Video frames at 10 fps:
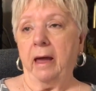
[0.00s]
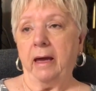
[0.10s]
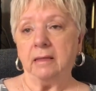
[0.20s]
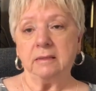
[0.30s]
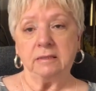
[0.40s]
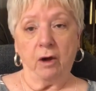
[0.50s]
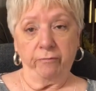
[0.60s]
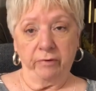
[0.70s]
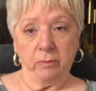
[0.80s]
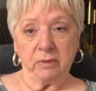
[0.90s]
and
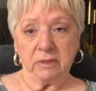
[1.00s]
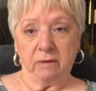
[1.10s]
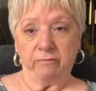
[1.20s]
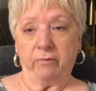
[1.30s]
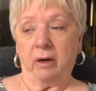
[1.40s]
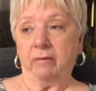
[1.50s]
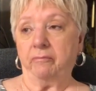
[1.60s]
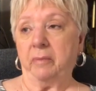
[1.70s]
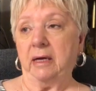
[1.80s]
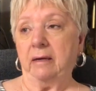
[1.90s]
Sophie was in front
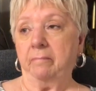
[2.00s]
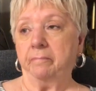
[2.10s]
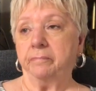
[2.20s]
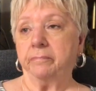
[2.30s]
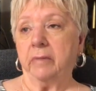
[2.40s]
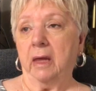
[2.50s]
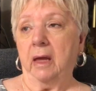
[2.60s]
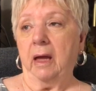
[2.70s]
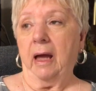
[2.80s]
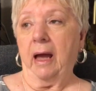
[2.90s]
of me,
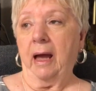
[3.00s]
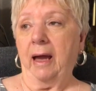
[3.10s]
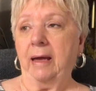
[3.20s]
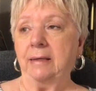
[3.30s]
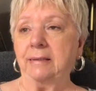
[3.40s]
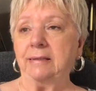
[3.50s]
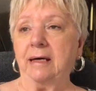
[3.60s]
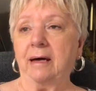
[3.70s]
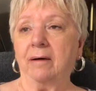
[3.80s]
and